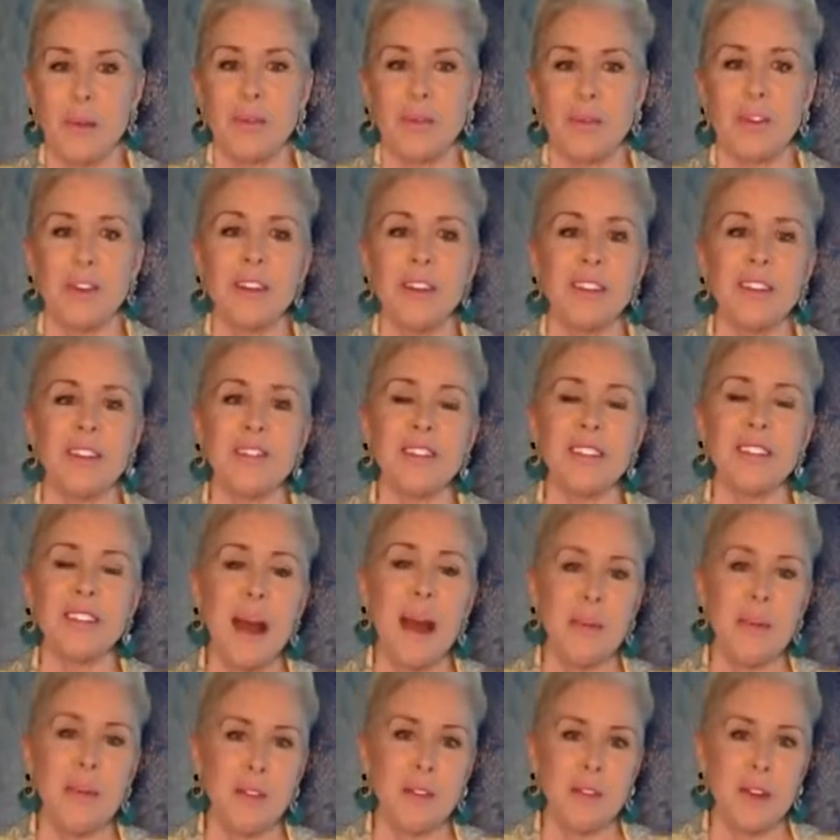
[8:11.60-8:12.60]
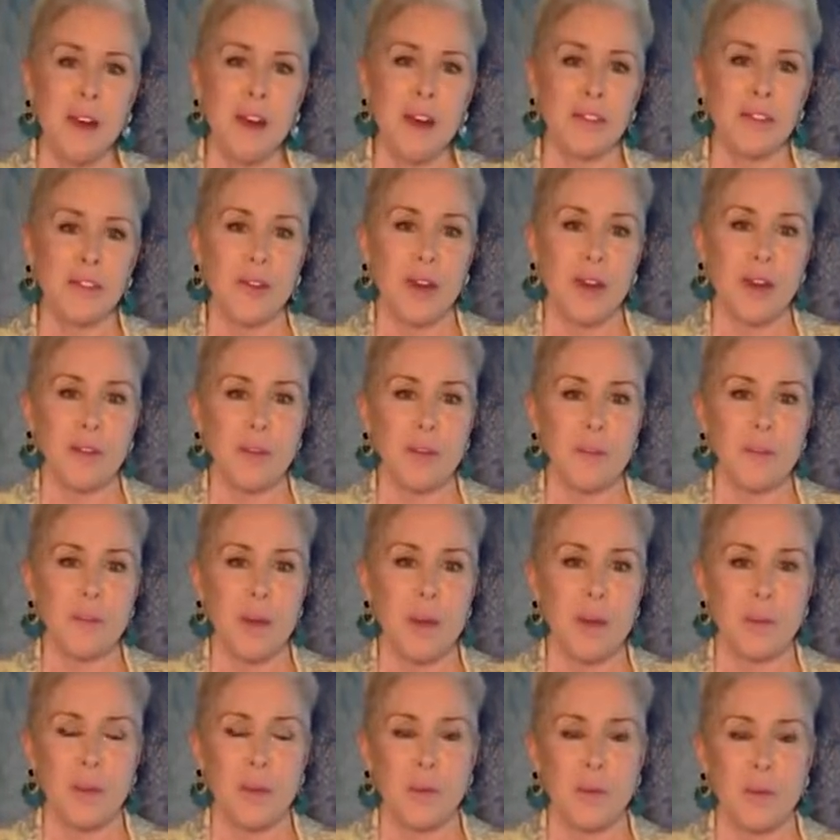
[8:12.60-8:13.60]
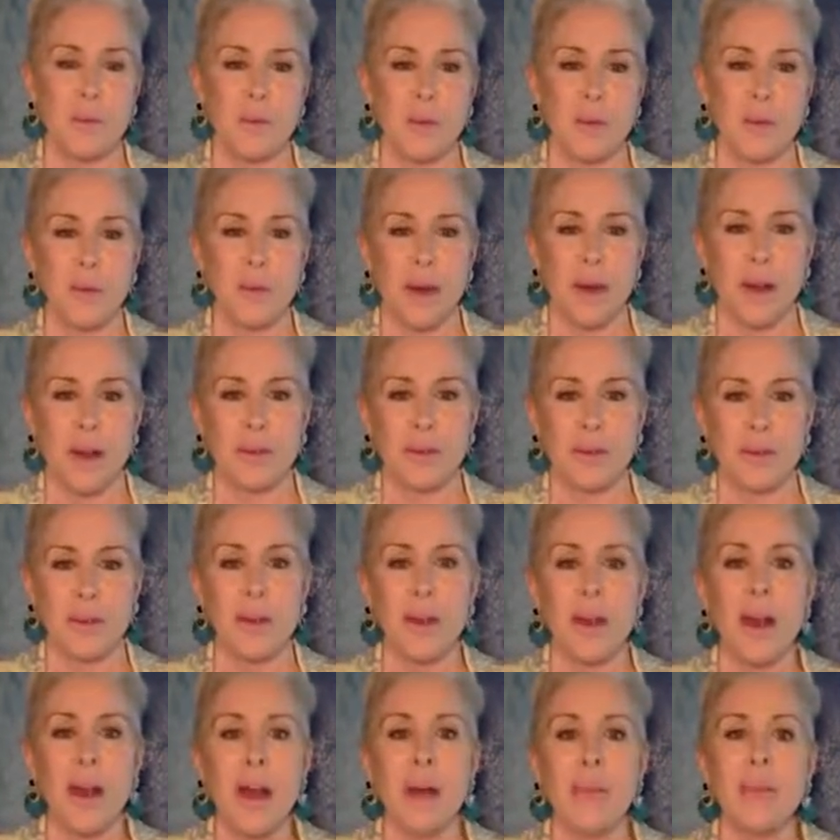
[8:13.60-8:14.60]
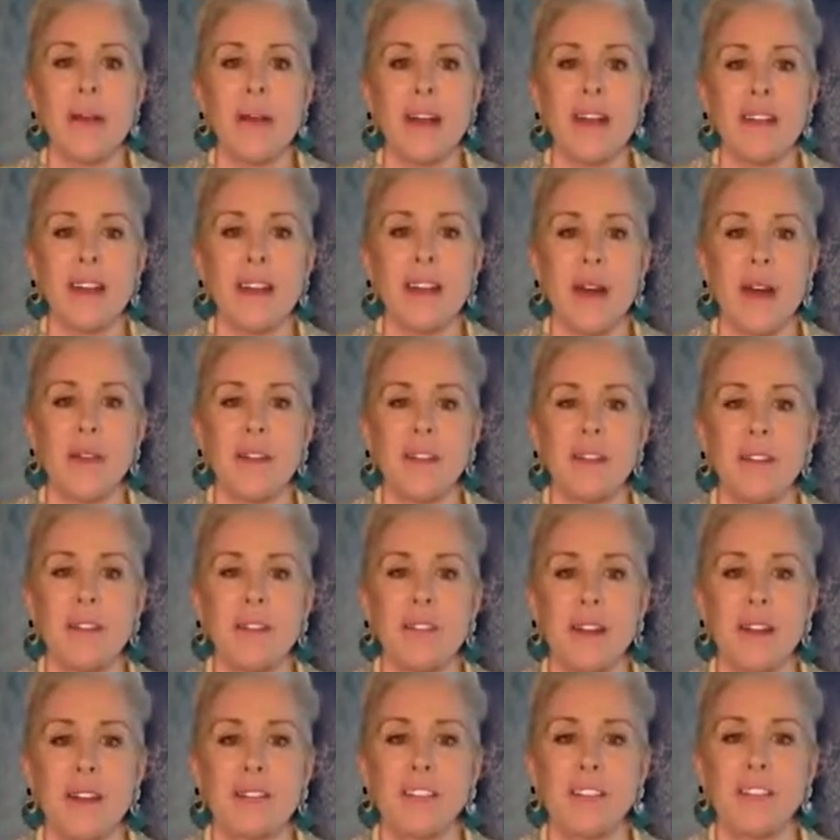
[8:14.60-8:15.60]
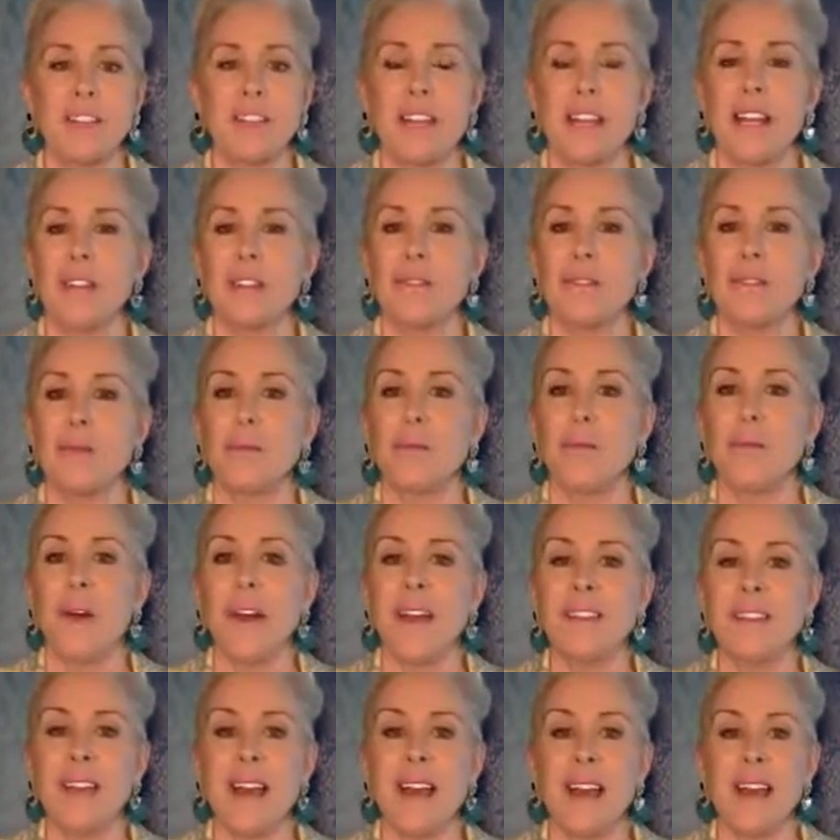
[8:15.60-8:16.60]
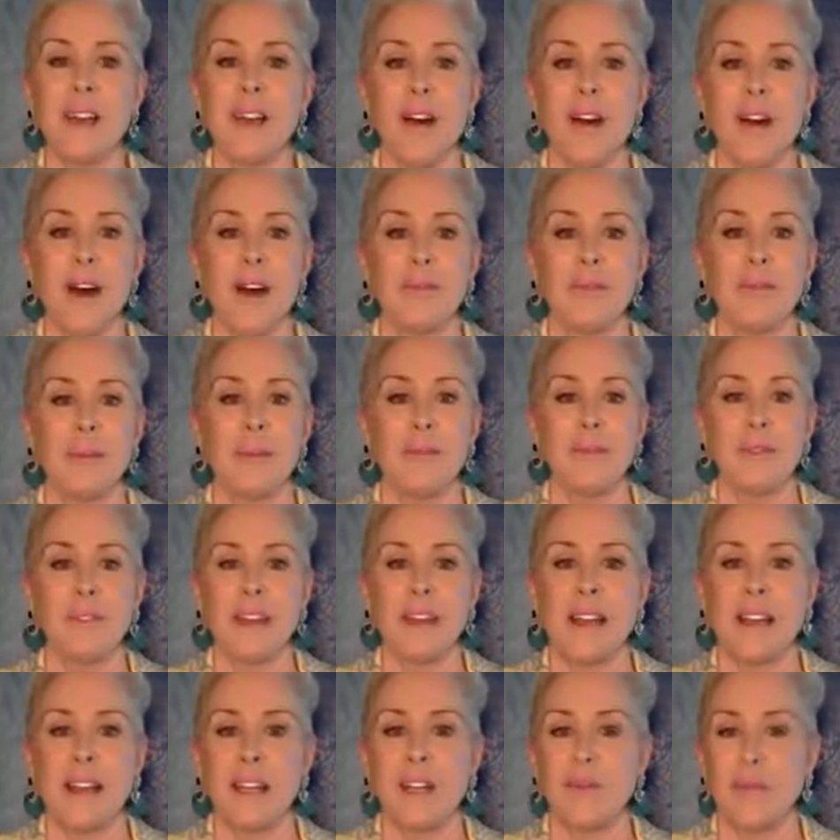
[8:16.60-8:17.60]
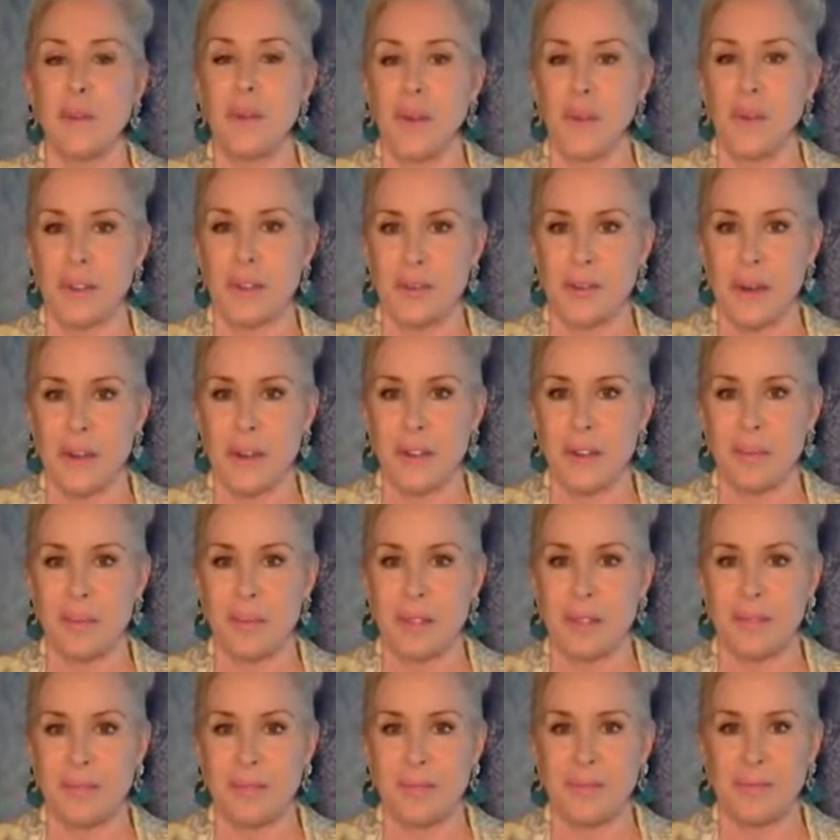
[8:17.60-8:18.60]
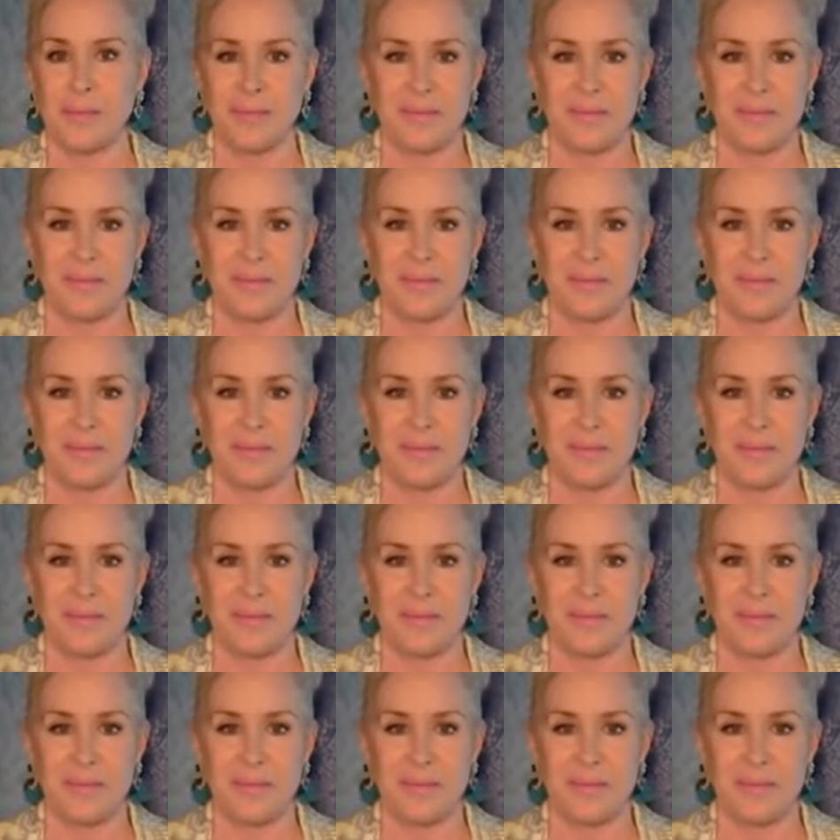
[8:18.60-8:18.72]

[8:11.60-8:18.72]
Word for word: for you to sabotage all your momentum for breakthrough by allowing yourself to take even one day off from your daily focus regimen.